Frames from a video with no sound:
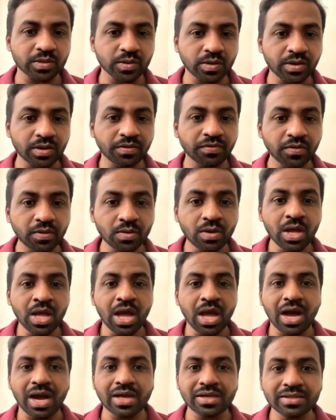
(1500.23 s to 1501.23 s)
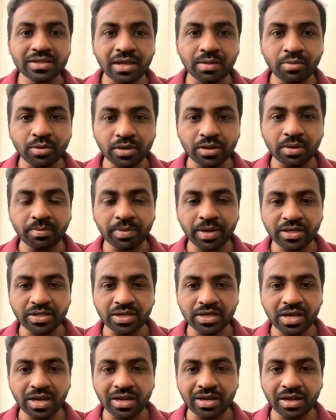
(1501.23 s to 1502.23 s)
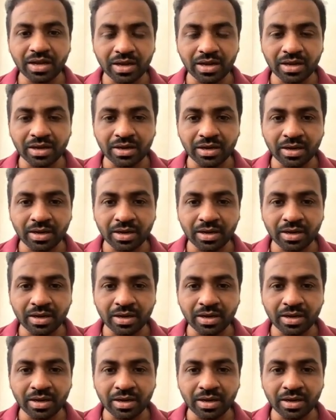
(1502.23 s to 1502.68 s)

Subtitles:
So if you ask about the patient a